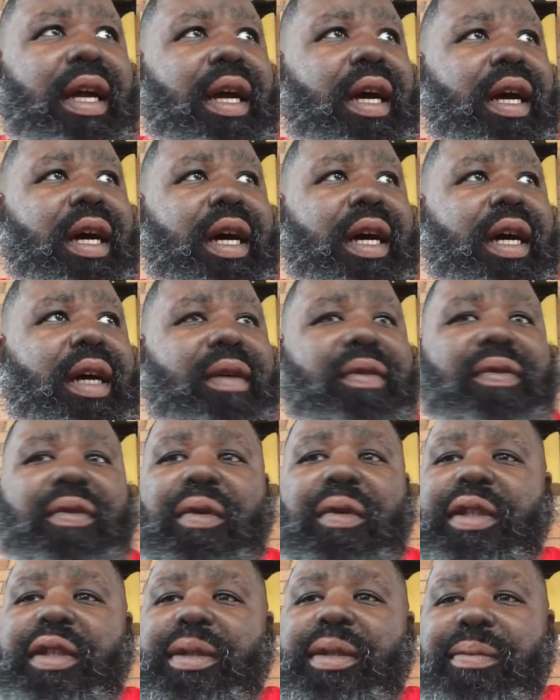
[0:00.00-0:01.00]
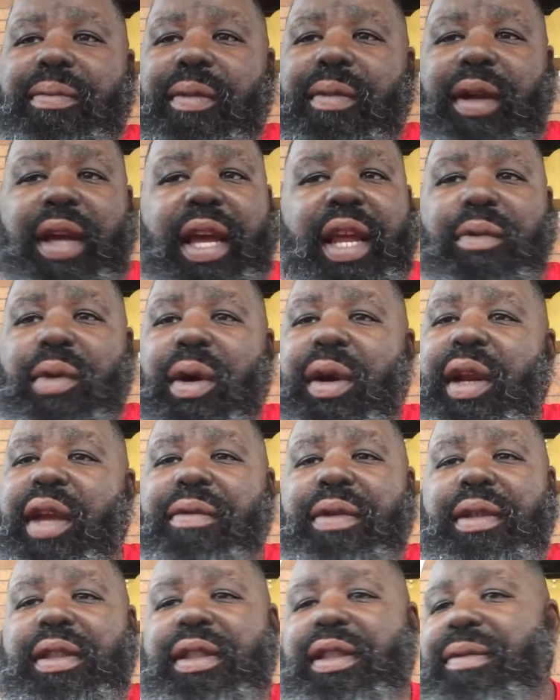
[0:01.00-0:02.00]
For he won't
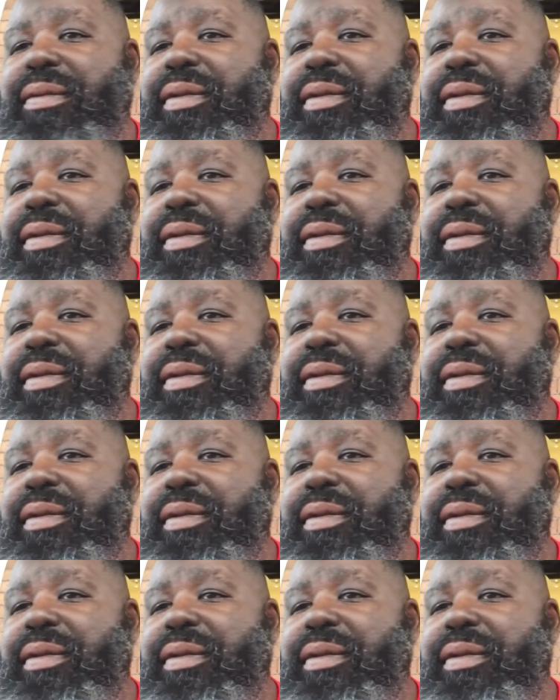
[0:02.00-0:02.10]
even